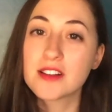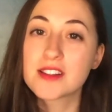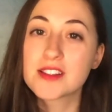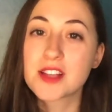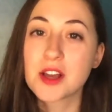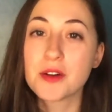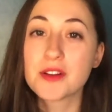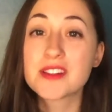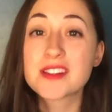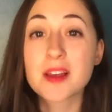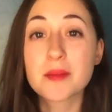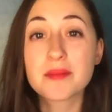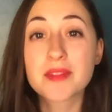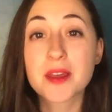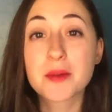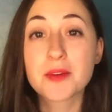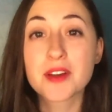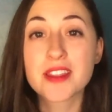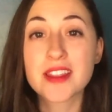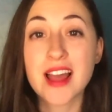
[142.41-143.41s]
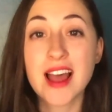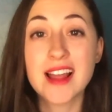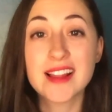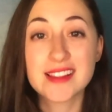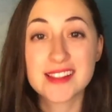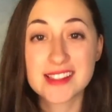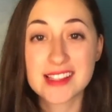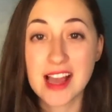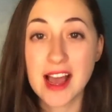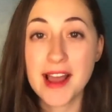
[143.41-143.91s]
so it's something with
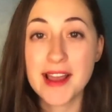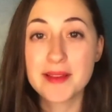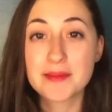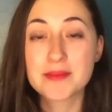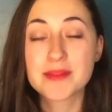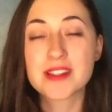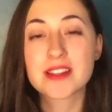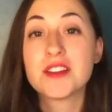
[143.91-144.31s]
enzymes